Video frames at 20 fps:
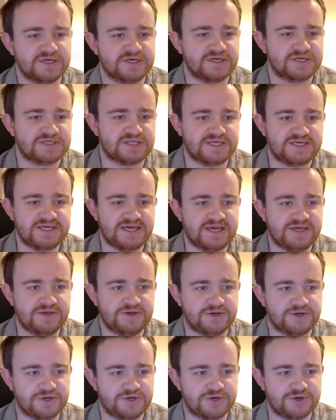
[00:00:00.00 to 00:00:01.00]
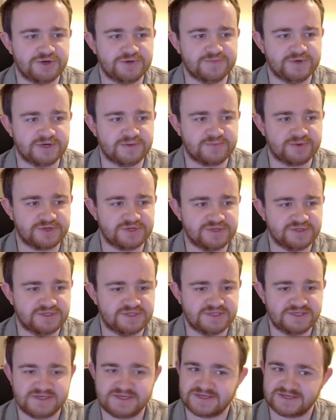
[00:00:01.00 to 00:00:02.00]
Because, like, yeah, you can Kuma, but you
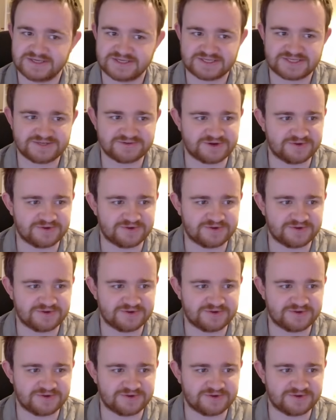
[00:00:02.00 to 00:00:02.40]
still